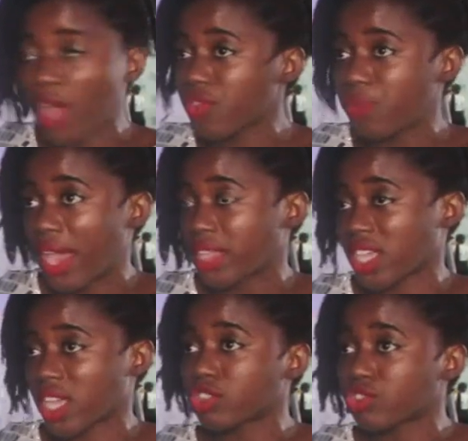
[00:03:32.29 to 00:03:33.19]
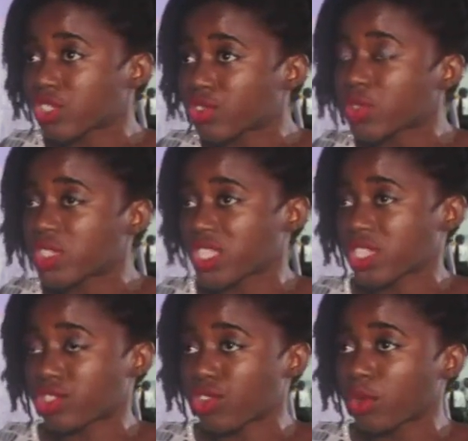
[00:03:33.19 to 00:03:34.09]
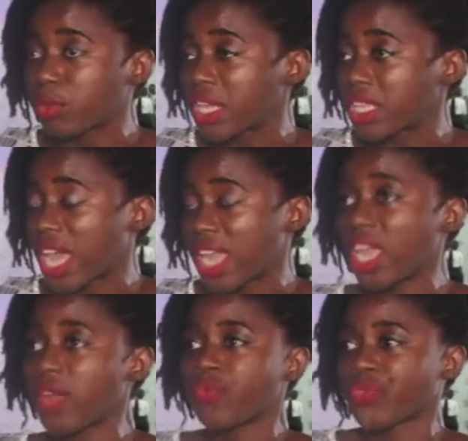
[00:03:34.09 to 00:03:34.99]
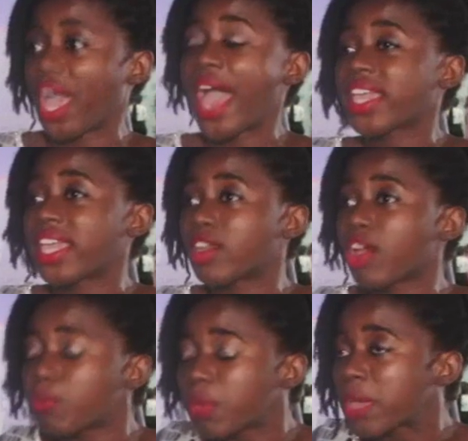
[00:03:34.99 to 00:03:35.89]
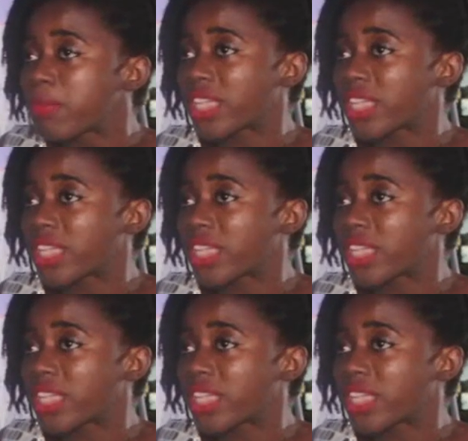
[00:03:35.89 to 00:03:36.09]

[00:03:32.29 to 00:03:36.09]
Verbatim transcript: One of my secondary school teachers told me that I cannot play